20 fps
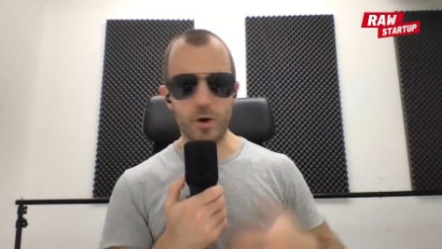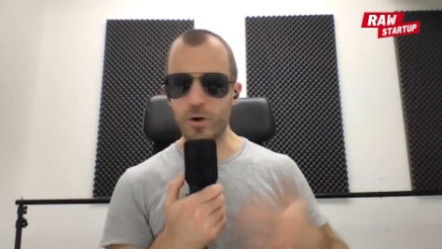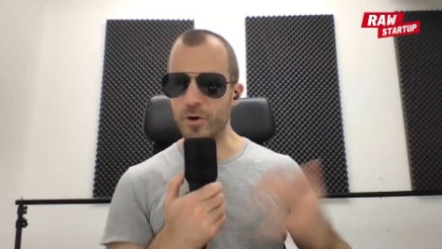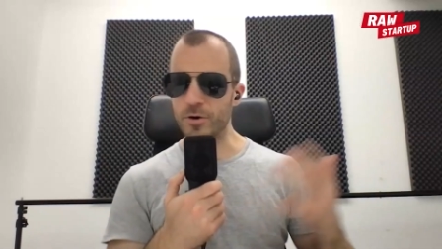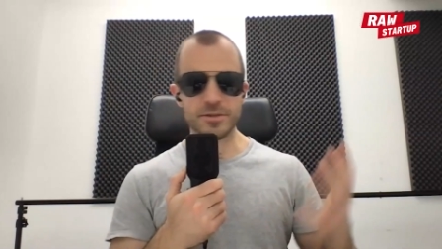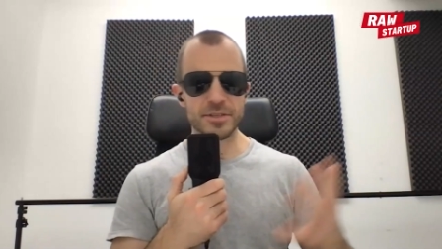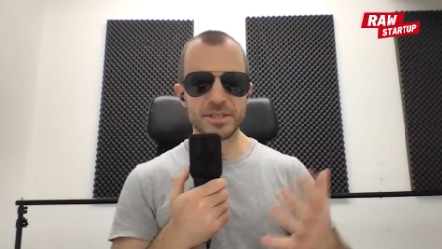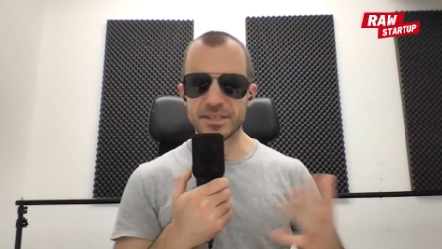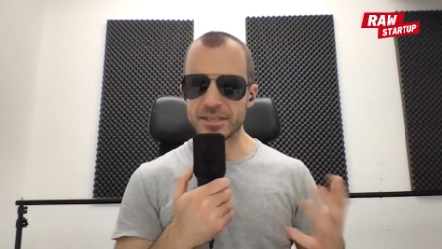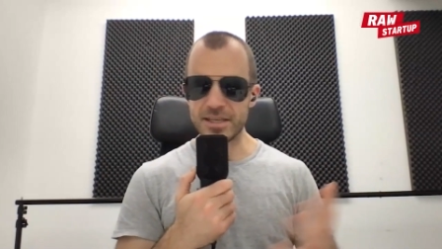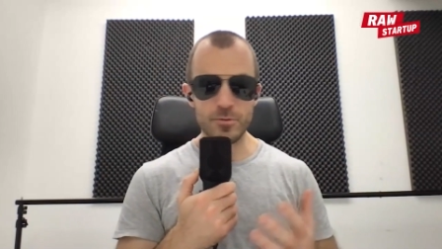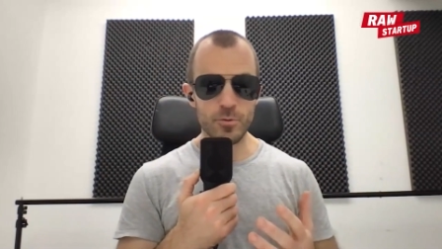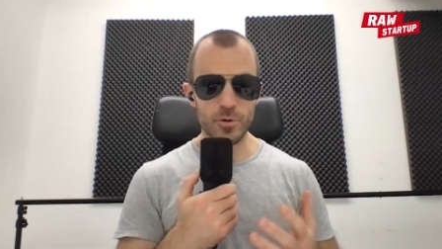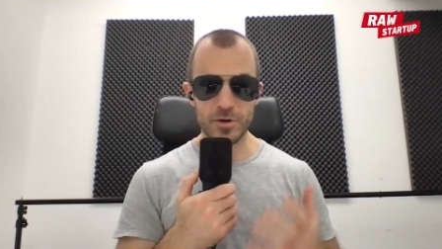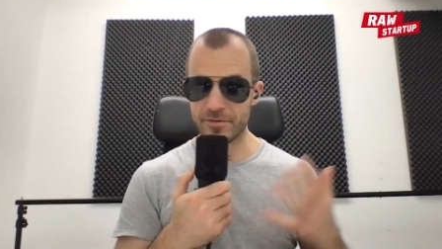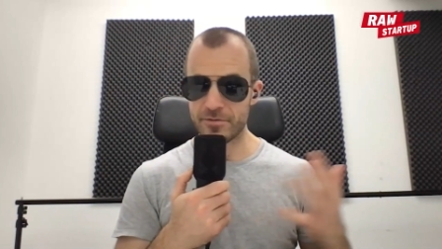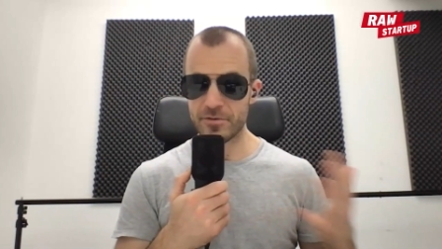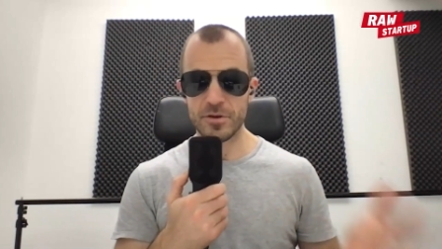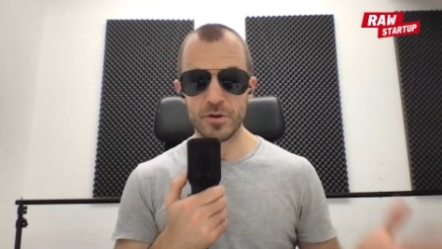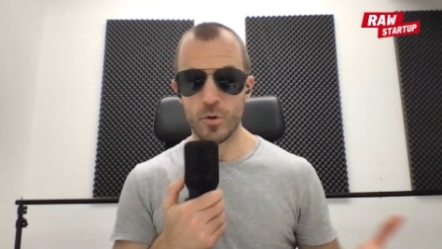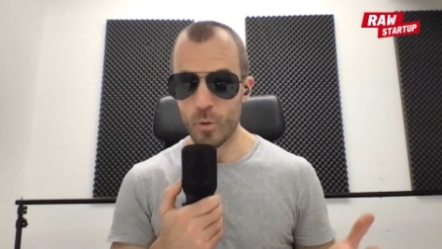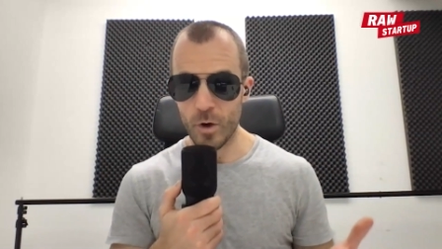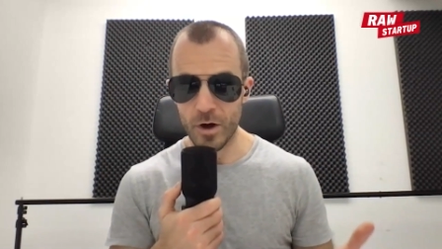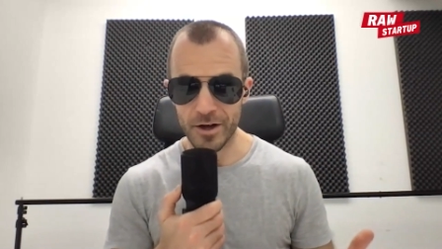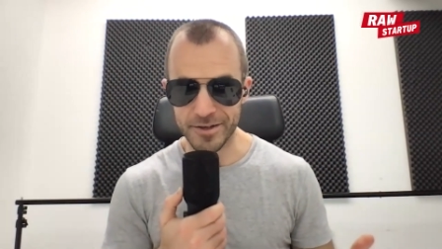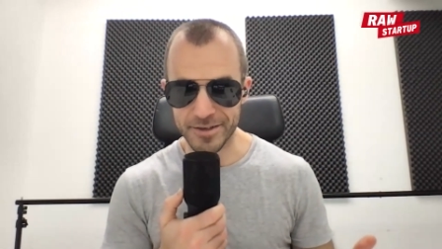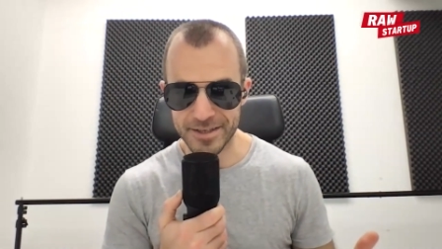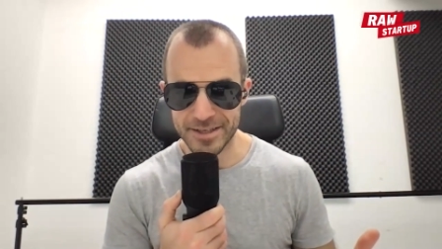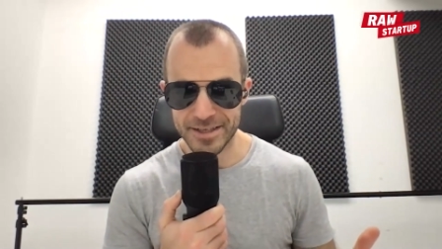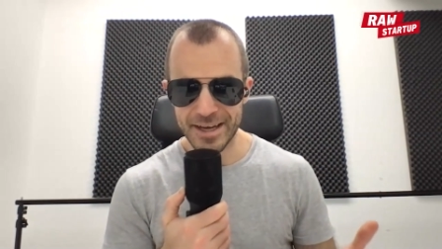artsy, whatever you
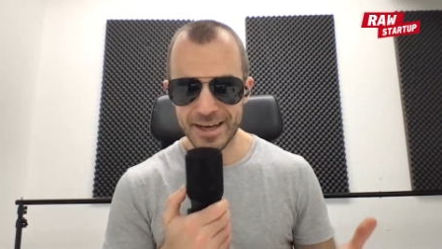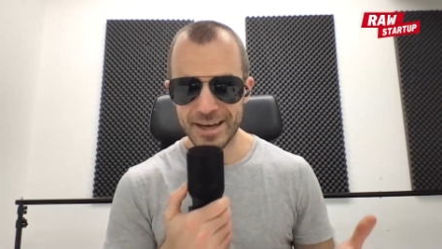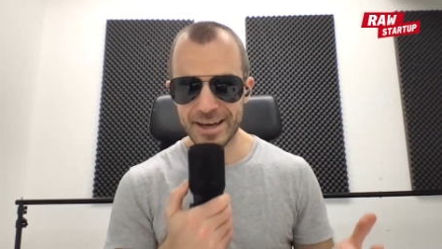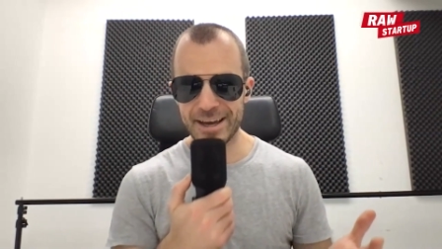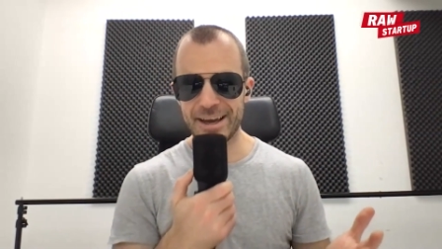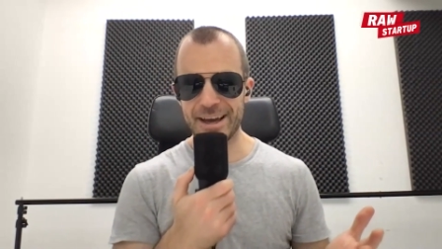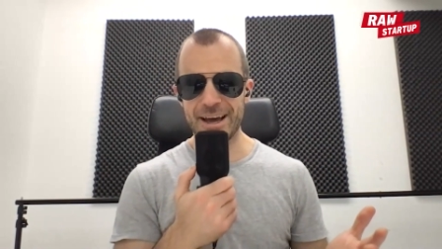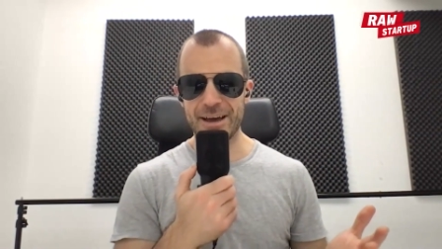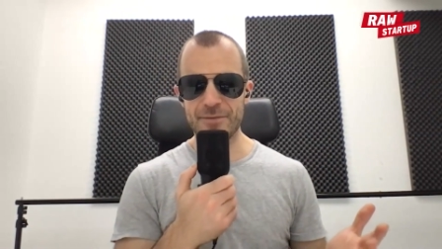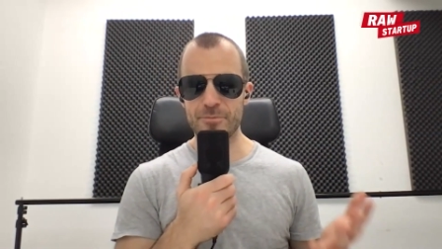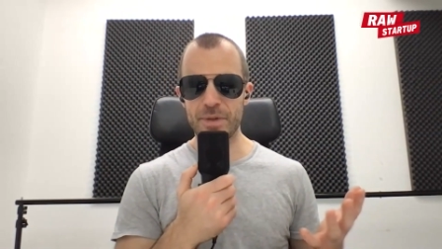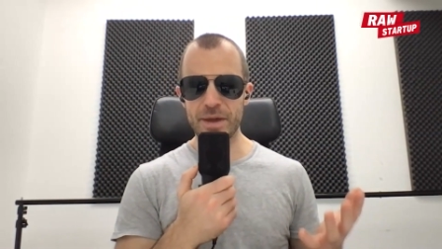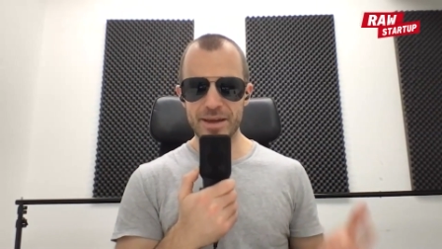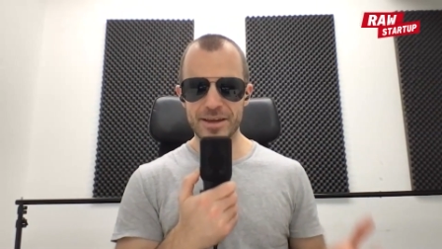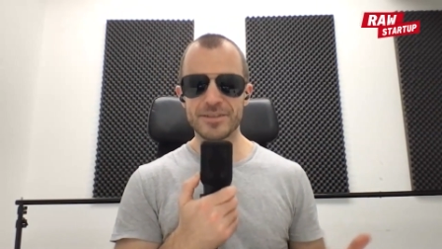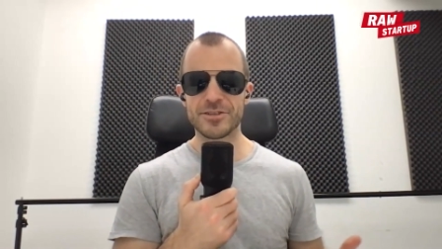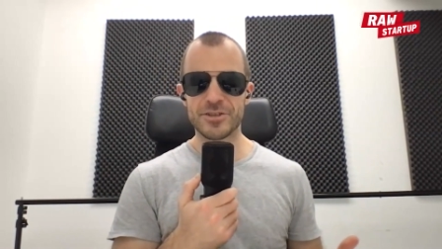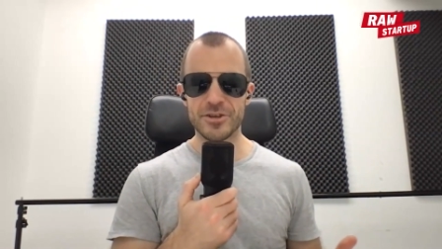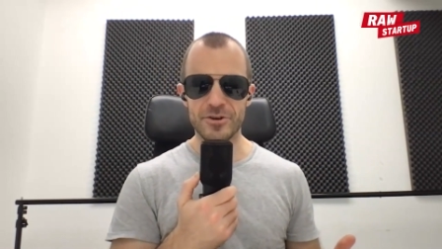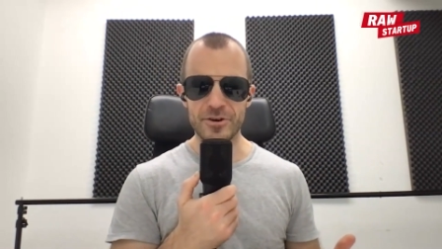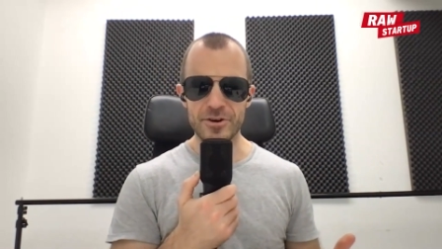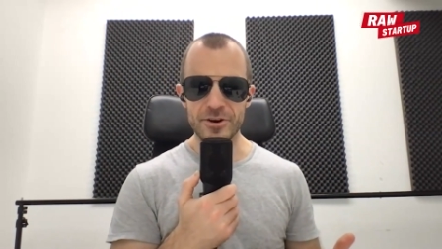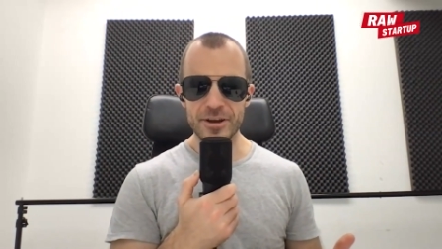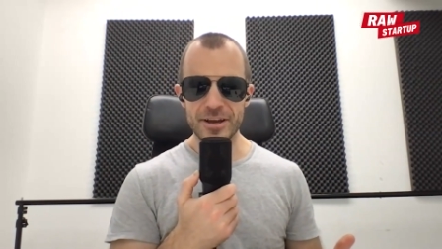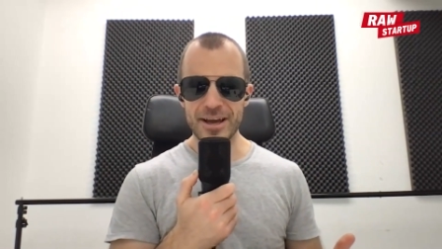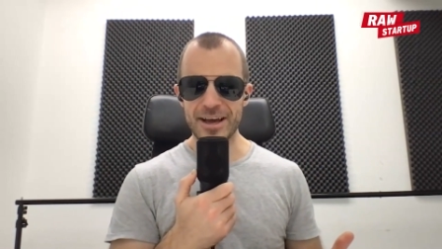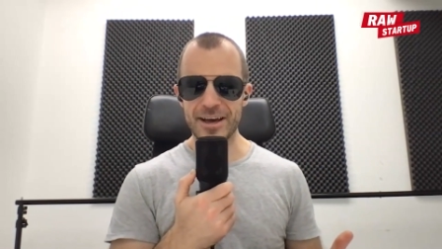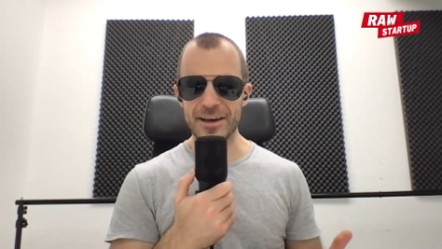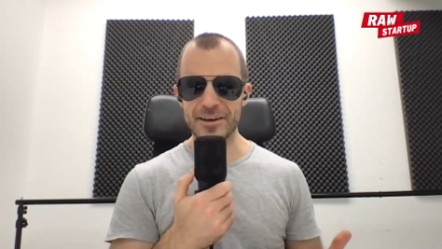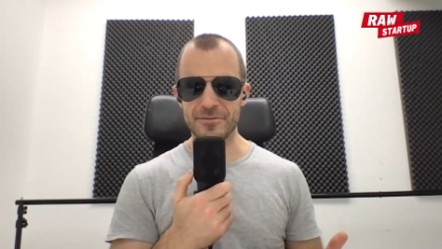want. Uh, picture
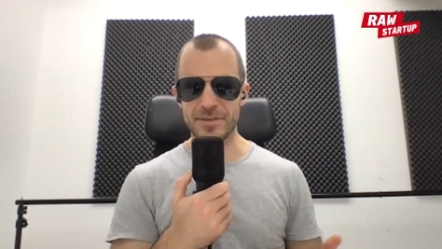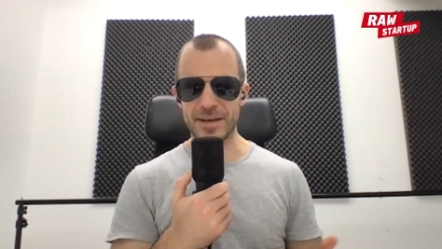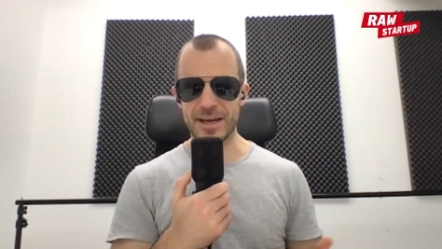out of